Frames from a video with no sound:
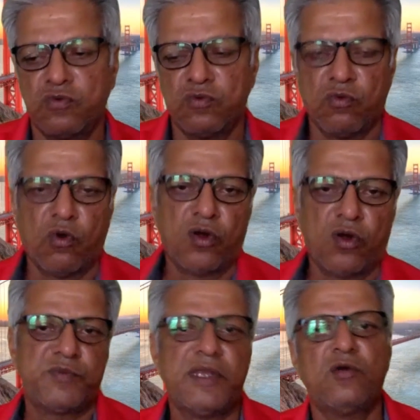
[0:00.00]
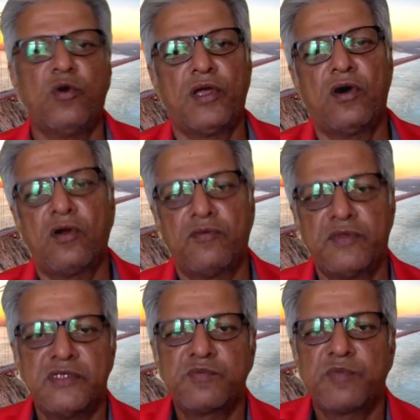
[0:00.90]
what has been going on with
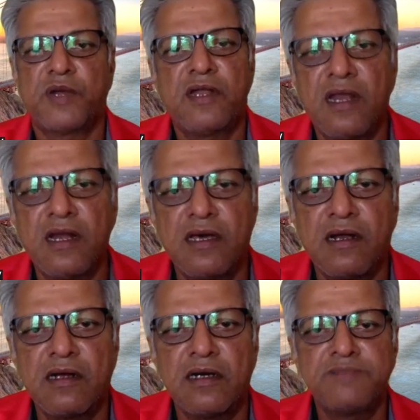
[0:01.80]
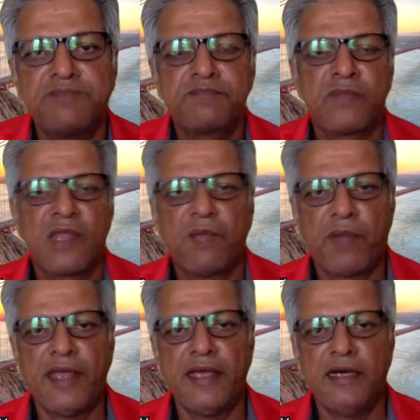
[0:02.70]
this particular
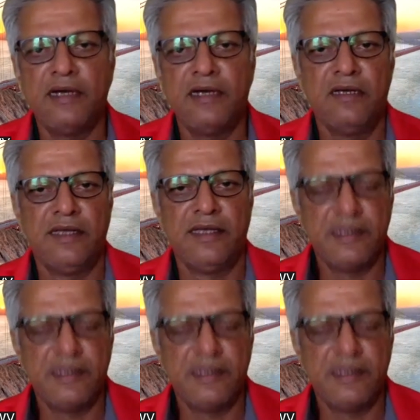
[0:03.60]
player in the